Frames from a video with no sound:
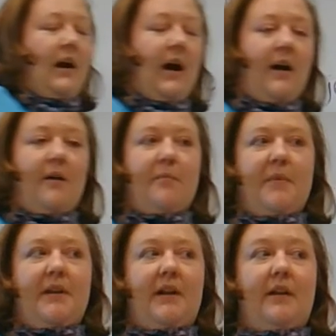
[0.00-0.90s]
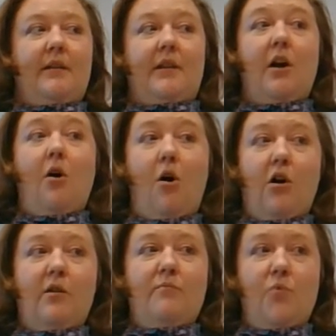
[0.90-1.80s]
C-E-R. There
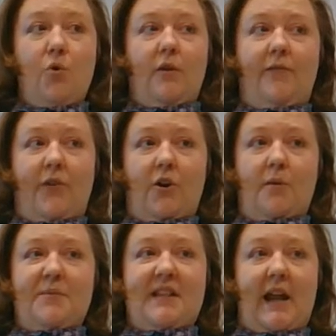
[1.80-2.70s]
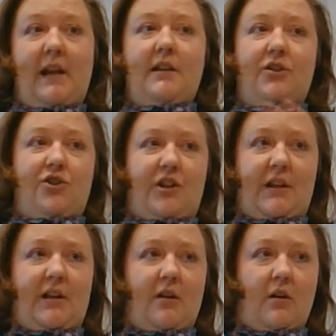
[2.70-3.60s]
are more verbs that end in
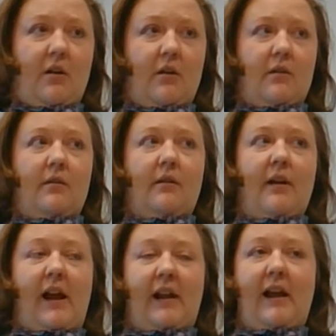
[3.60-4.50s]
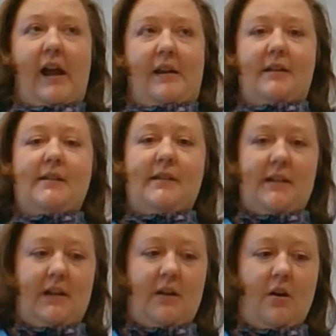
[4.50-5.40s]
G-E-R and end in
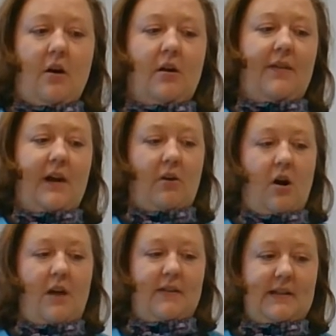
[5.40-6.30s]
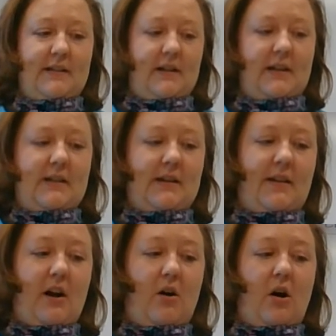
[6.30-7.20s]
C-E-R than are on this list.
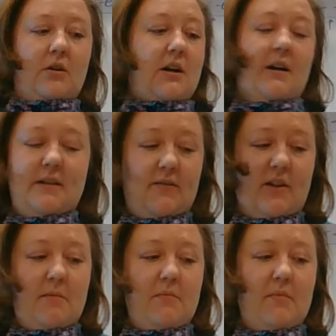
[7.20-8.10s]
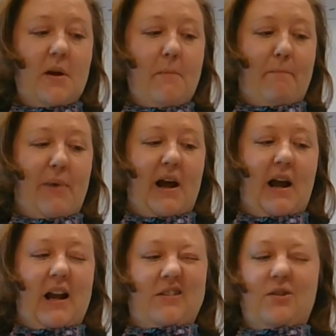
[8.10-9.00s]
There are tons of them, but
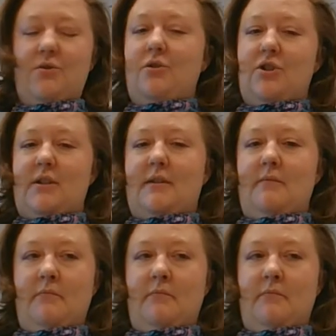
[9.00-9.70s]
those are just,